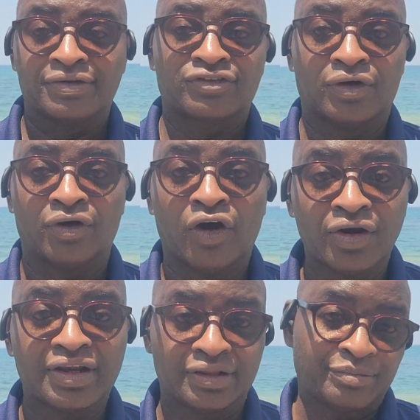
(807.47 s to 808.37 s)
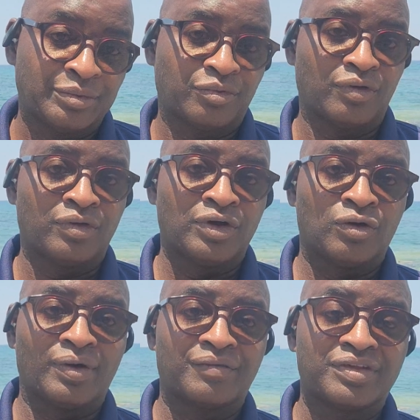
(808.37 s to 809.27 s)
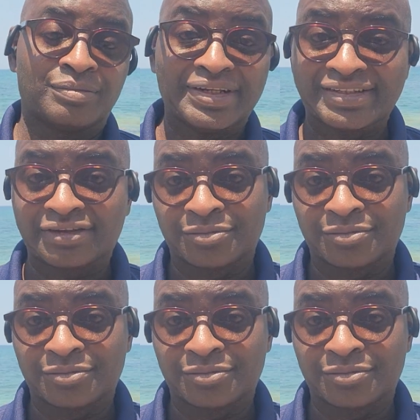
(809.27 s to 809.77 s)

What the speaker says: So only people who have the ability